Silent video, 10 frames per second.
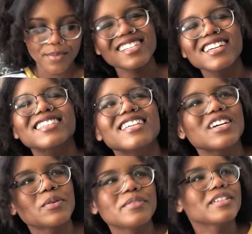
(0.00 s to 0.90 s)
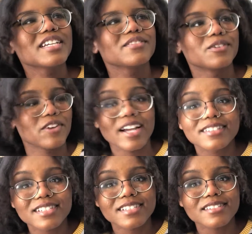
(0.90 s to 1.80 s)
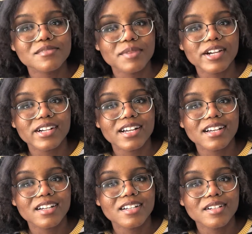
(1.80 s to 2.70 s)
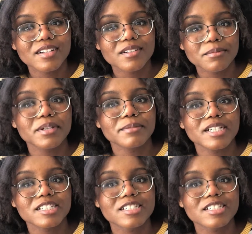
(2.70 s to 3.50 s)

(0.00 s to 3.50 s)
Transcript: It's like the equivalent of Craigslist in America, pretty much.